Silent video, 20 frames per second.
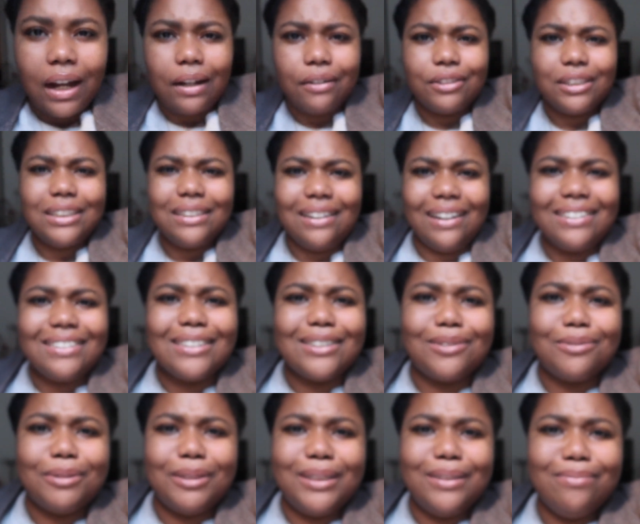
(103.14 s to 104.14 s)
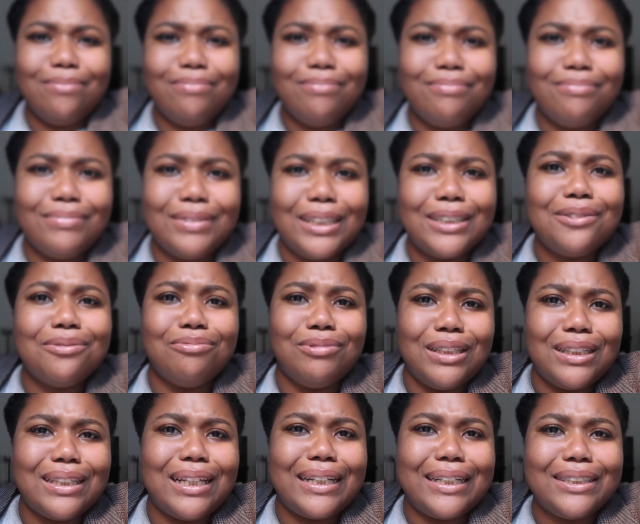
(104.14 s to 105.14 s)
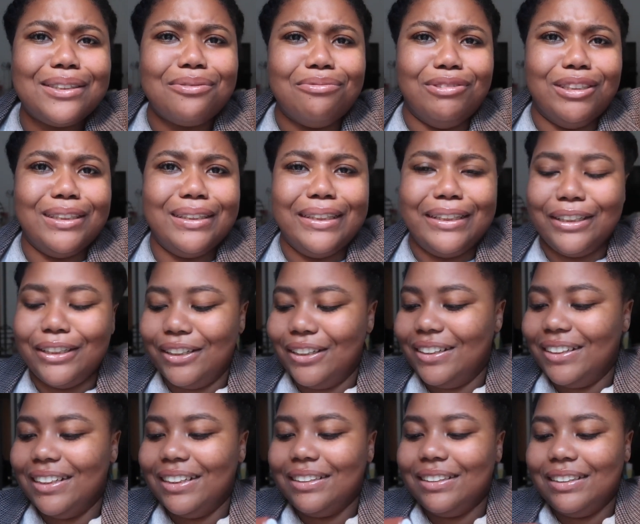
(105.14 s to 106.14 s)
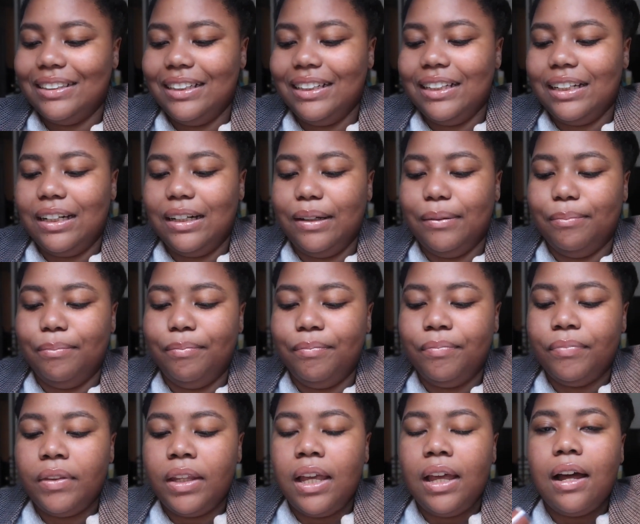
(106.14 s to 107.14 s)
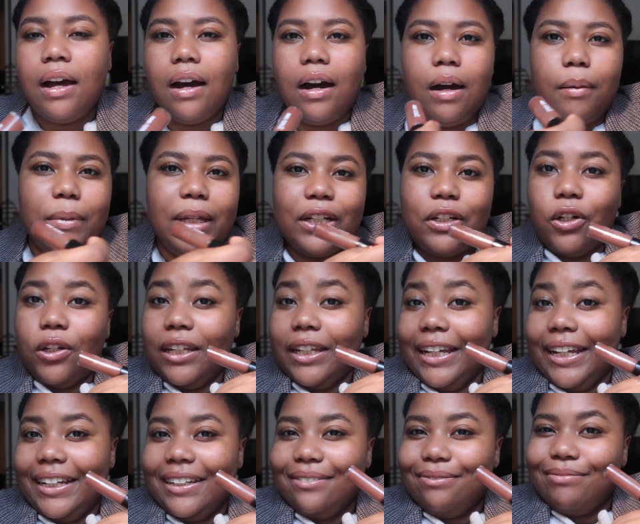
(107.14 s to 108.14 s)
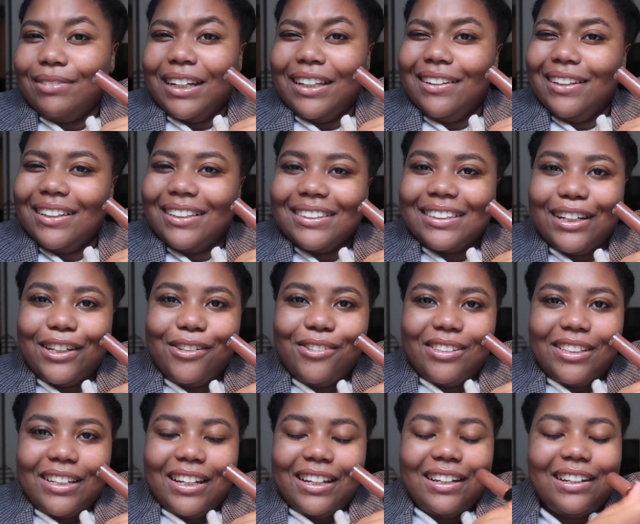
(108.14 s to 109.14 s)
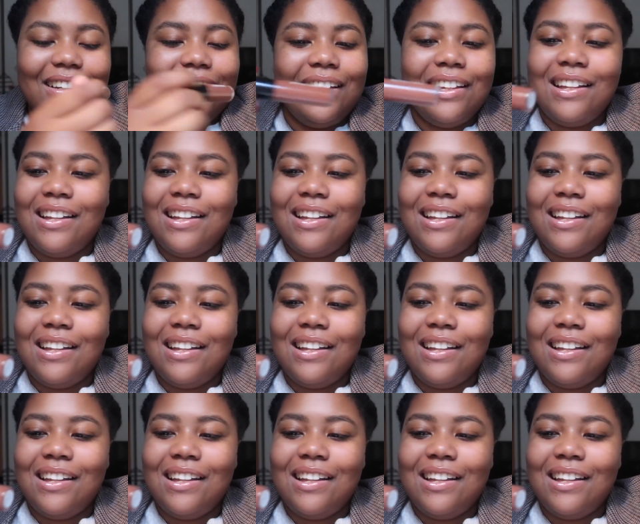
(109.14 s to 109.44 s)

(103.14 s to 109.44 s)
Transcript: I really like this one. It's like, it's really good. It's the um, Ami Cole, I think is how you say it.